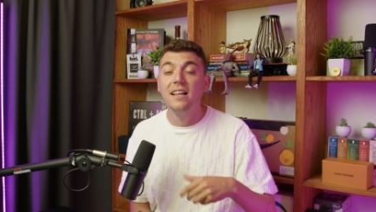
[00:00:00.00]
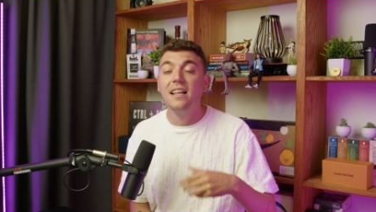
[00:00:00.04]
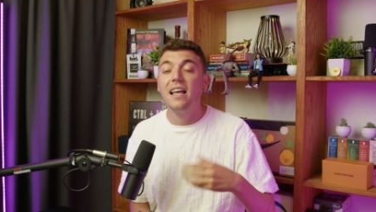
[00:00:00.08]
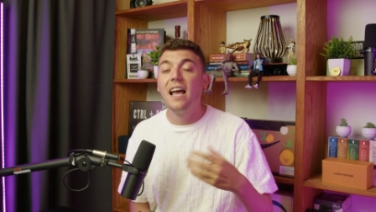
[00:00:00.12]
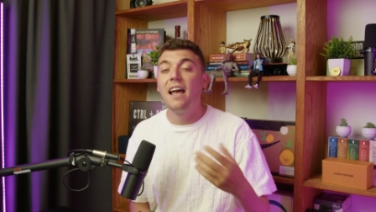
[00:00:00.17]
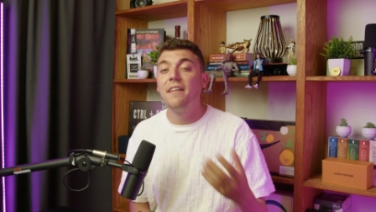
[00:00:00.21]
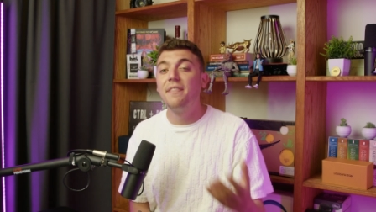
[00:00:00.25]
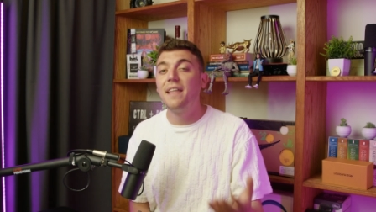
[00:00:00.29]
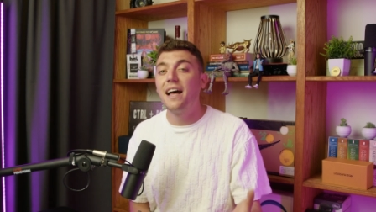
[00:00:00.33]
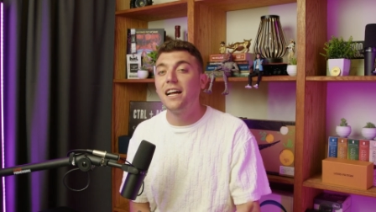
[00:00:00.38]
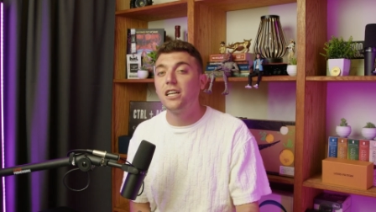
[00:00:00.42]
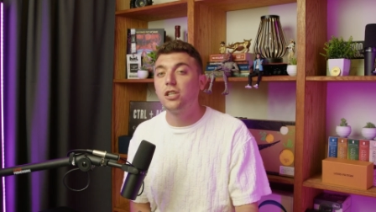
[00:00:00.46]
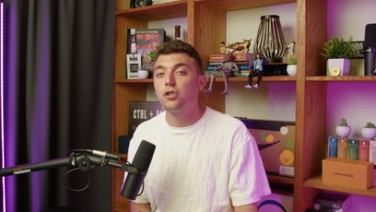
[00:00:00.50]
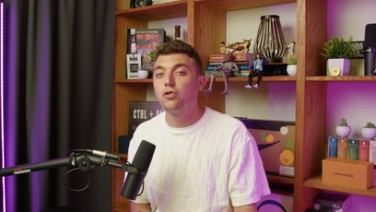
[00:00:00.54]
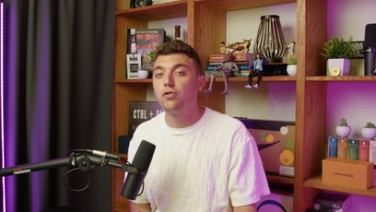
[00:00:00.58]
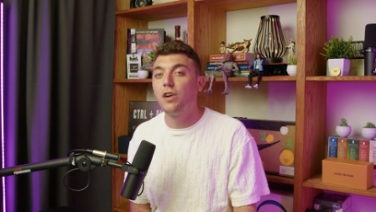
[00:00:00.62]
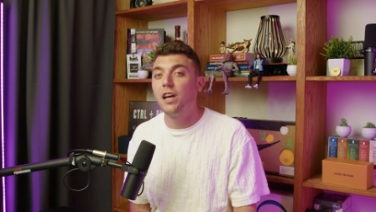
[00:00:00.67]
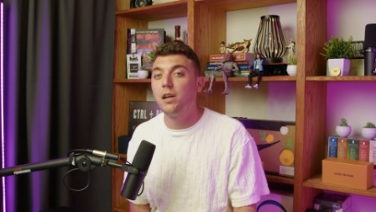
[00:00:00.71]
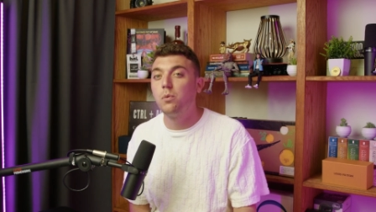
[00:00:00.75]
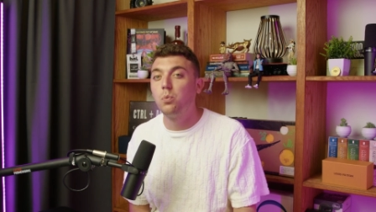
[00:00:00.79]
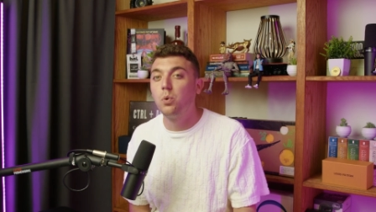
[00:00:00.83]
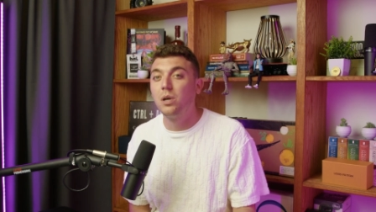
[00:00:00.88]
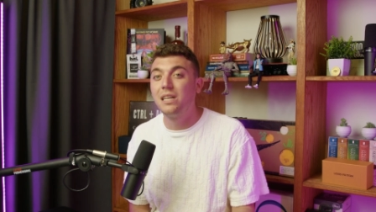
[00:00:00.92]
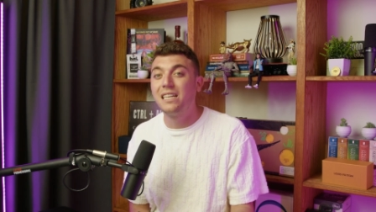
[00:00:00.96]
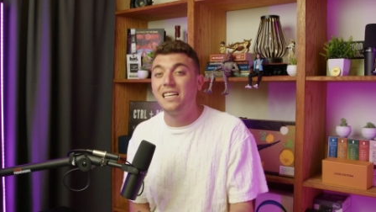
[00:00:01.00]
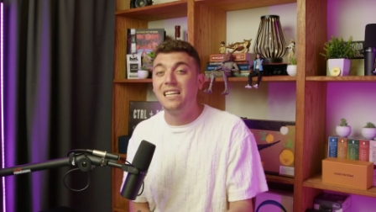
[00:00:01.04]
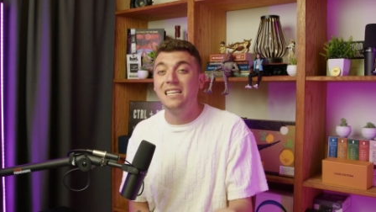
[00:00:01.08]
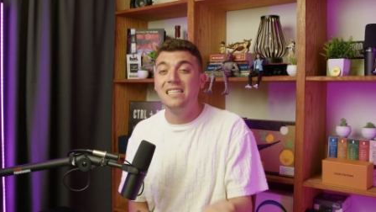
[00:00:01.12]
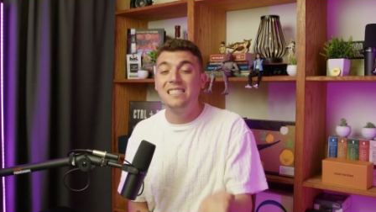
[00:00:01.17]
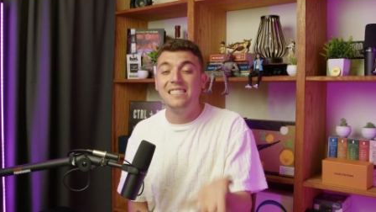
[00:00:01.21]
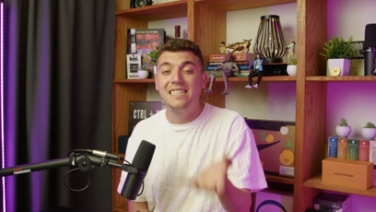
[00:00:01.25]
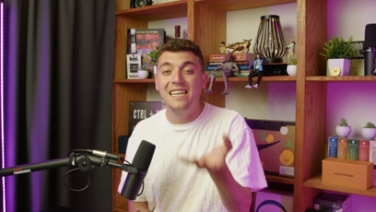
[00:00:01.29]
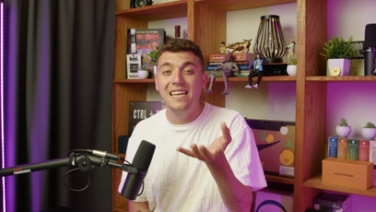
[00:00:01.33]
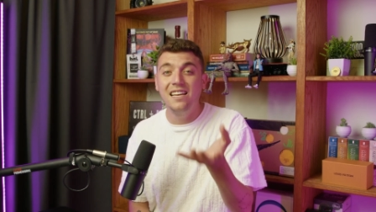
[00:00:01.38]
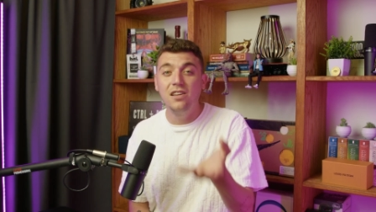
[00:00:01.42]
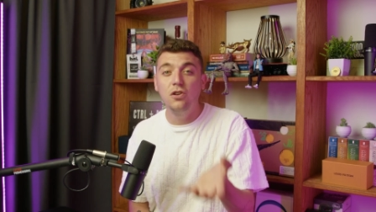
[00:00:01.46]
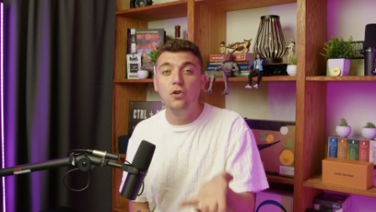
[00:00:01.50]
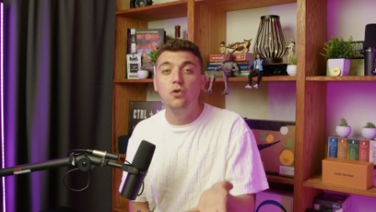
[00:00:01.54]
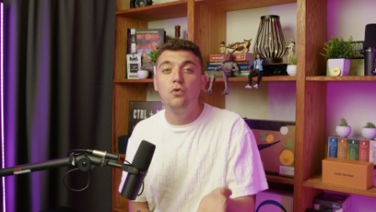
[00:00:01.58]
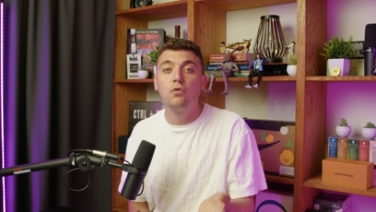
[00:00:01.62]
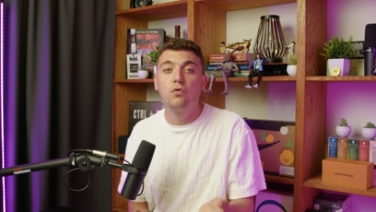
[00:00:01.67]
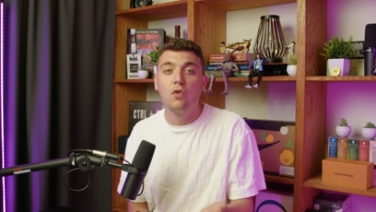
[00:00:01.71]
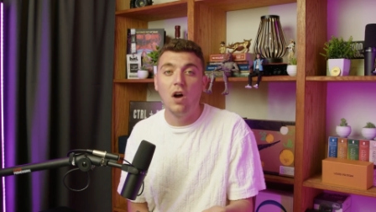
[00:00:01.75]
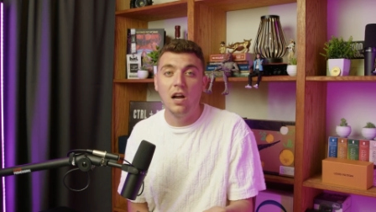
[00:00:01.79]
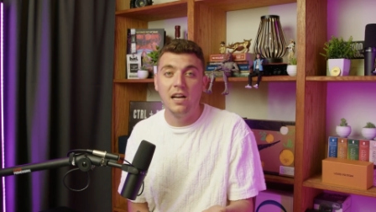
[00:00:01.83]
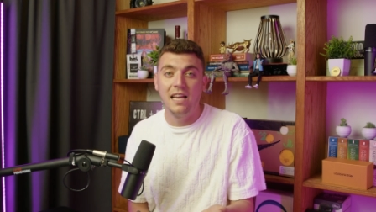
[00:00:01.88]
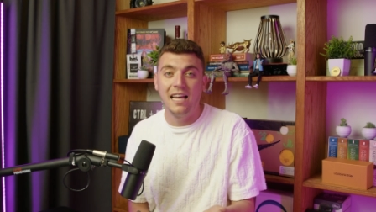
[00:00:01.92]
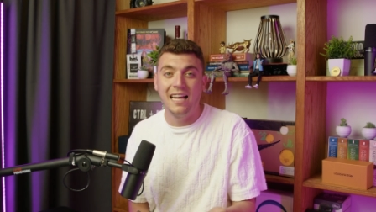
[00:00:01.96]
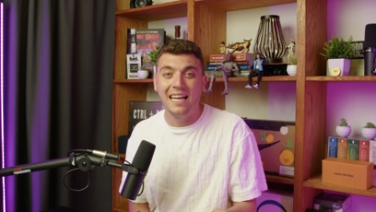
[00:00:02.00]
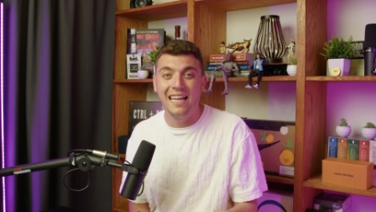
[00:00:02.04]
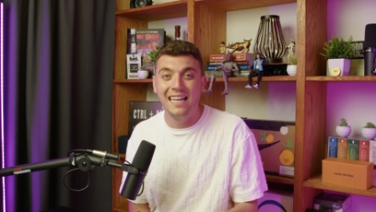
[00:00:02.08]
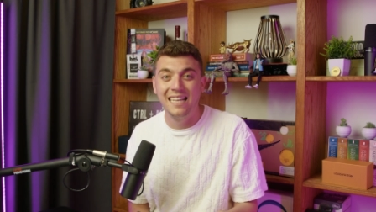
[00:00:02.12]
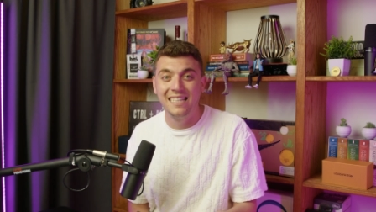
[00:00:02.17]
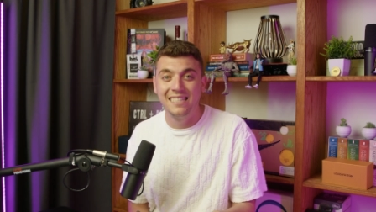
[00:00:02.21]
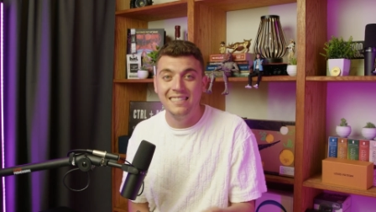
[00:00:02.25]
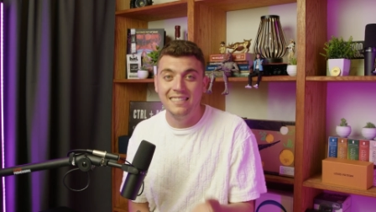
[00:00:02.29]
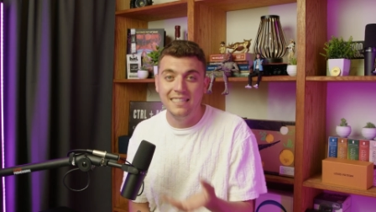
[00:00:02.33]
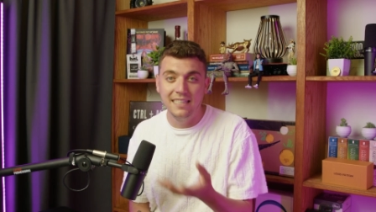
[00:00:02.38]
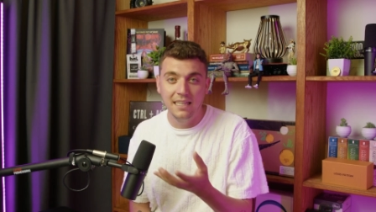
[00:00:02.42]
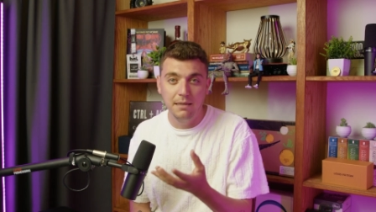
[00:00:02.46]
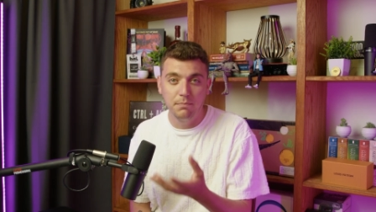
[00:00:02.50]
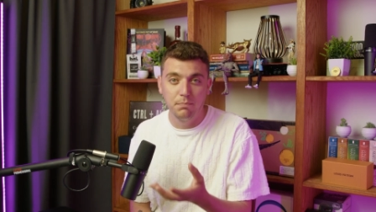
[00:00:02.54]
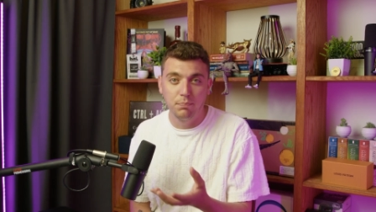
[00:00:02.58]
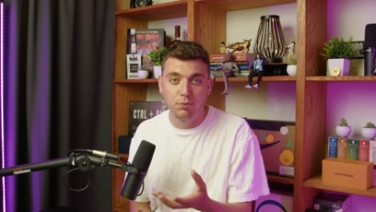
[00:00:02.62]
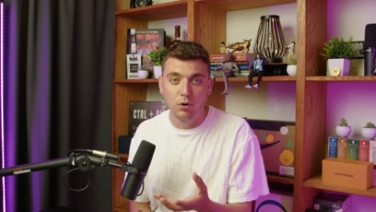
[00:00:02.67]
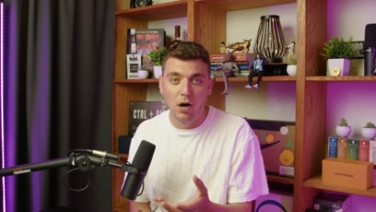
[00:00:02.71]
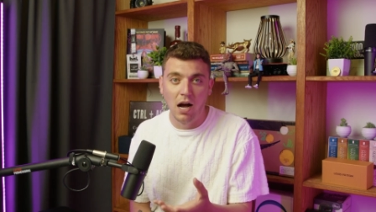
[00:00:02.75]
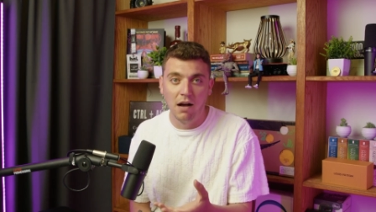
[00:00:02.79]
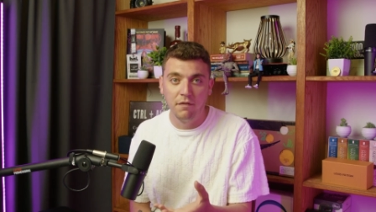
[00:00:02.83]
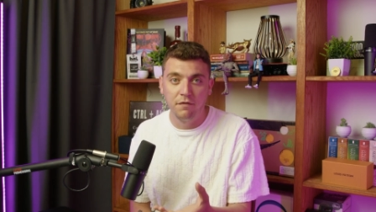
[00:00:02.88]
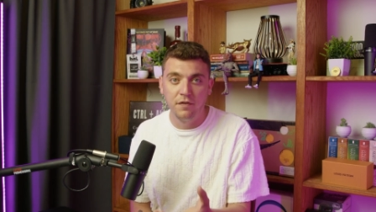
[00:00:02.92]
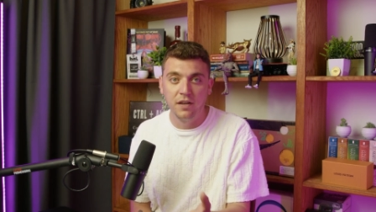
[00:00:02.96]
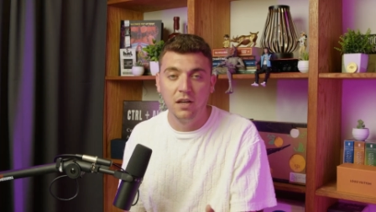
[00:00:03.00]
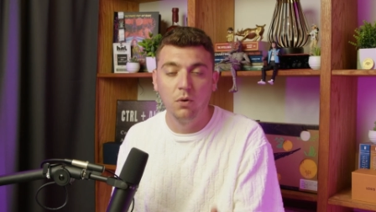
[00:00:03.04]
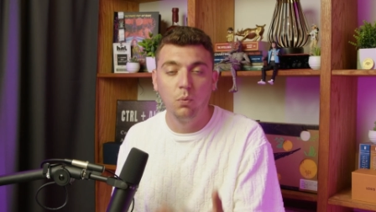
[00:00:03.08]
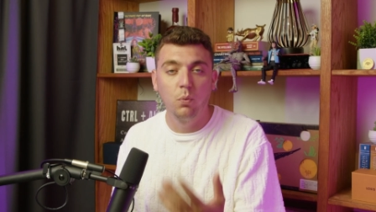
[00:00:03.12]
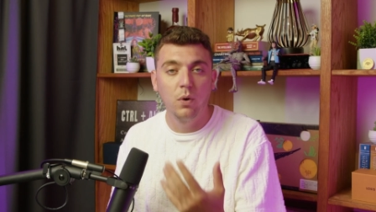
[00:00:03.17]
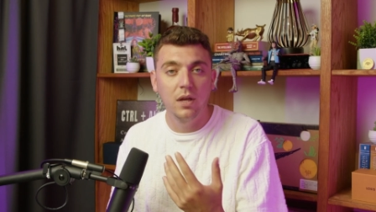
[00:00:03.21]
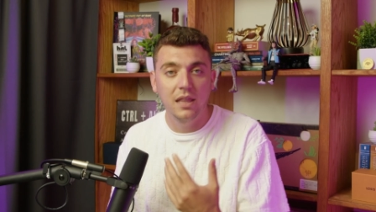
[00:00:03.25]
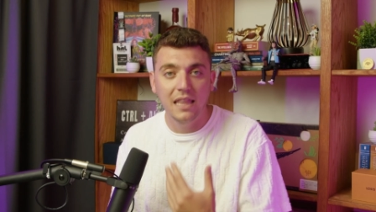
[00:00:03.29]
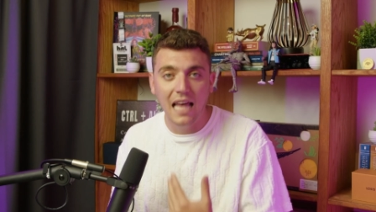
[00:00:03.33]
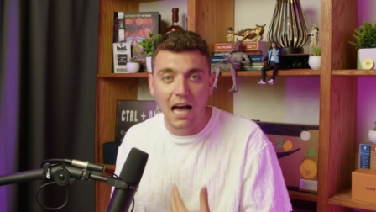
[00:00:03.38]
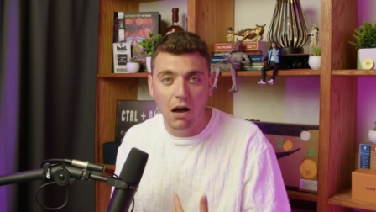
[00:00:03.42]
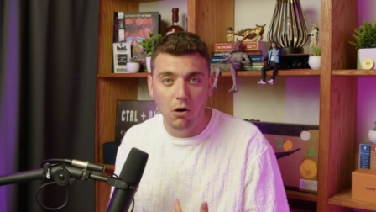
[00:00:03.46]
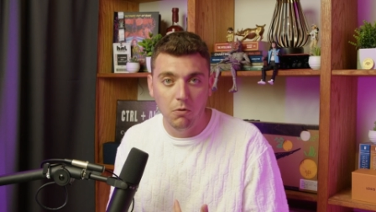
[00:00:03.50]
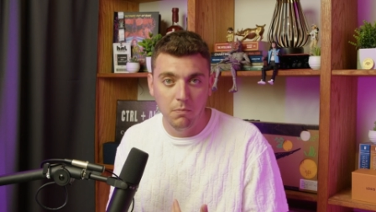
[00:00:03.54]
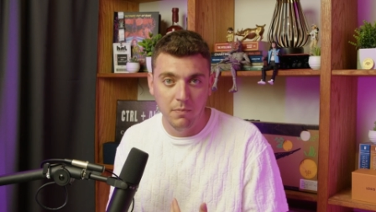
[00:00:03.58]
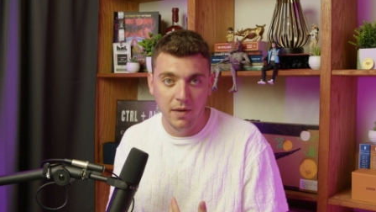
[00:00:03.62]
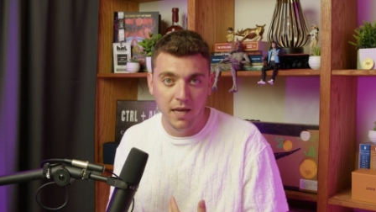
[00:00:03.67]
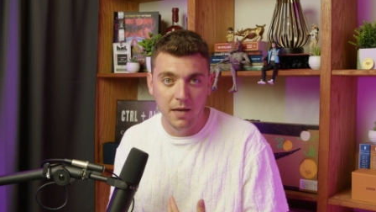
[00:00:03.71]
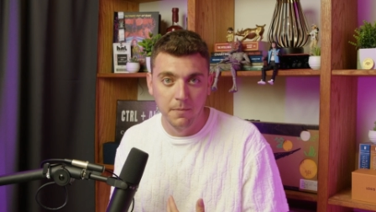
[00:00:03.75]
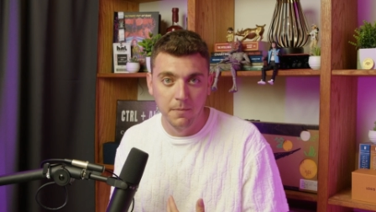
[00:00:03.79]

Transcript: and that trade would continue running in deep profit without me.